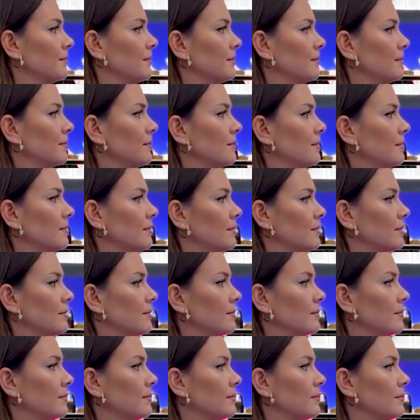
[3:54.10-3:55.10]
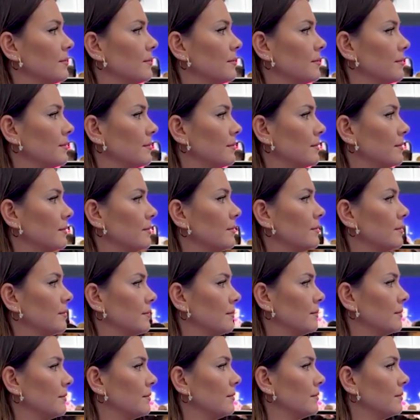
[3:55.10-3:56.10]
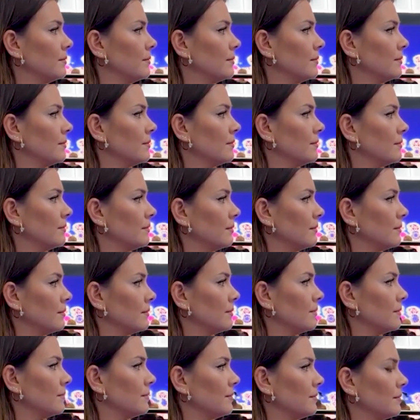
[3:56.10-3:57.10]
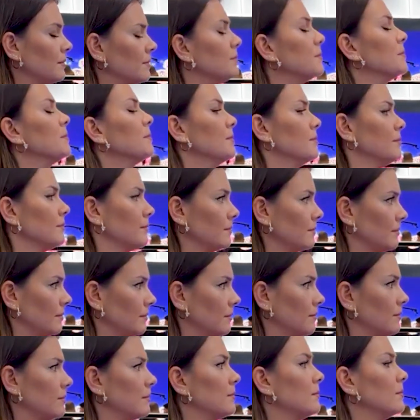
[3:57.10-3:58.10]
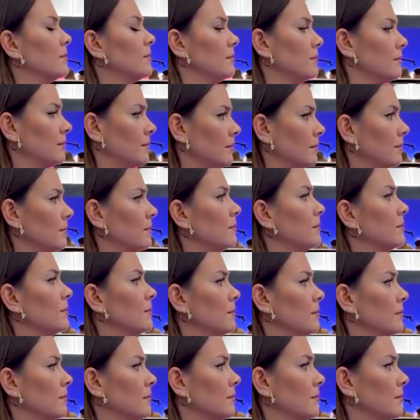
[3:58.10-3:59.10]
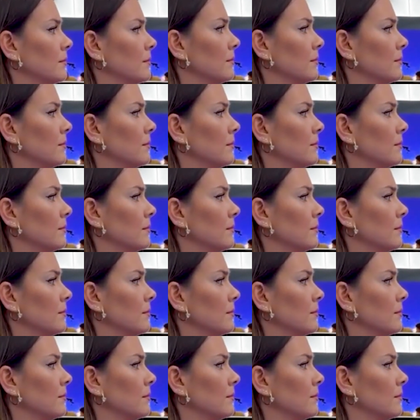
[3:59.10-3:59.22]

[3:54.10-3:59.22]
This person isn't speaking.